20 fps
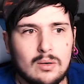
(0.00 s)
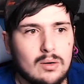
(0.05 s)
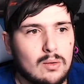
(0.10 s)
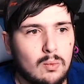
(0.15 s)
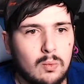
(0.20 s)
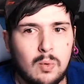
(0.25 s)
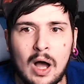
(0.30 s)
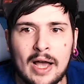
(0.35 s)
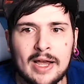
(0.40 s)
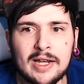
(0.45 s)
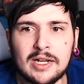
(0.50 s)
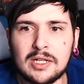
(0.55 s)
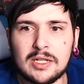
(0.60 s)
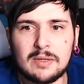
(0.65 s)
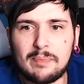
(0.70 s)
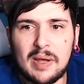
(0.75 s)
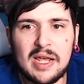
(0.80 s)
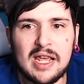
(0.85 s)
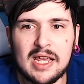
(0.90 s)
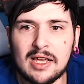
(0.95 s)
Why
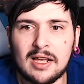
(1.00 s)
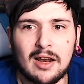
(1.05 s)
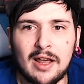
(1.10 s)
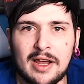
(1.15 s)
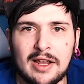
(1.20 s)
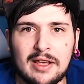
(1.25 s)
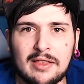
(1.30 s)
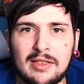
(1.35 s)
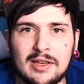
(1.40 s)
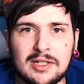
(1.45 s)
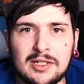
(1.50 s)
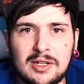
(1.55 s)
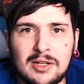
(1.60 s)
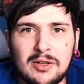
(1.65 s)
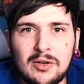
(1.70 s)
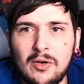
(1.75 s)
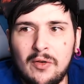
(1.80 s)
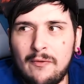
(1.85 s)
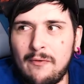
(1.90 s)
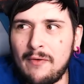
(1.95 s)
speak like this to
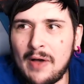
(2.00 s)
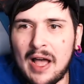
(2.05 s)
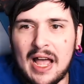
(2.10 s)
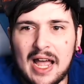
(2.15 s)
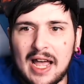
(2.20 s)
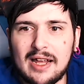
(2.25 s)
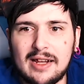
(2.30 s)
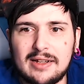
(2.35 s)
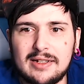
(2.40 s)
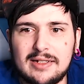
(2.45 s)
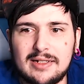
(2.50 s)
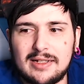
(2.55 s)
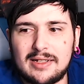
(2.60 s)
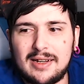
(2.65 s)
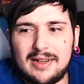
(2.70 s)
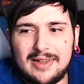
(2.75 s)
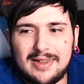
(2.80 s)
your fans?